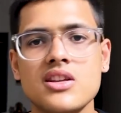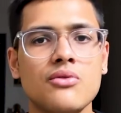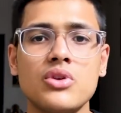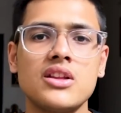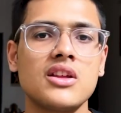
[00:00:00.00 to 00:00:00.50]

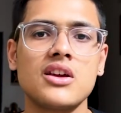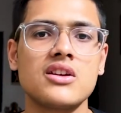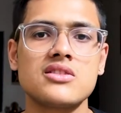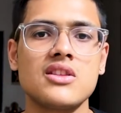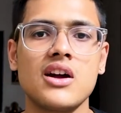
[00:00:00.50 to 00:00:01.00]
Everything
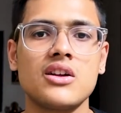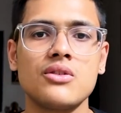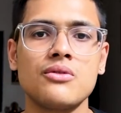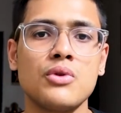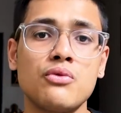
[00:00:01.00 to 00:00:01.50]
is that
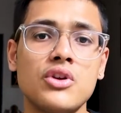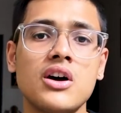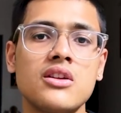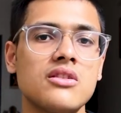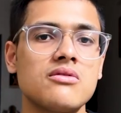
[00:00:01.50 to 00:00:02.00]
we've
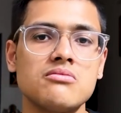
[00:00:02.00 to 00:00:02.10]
done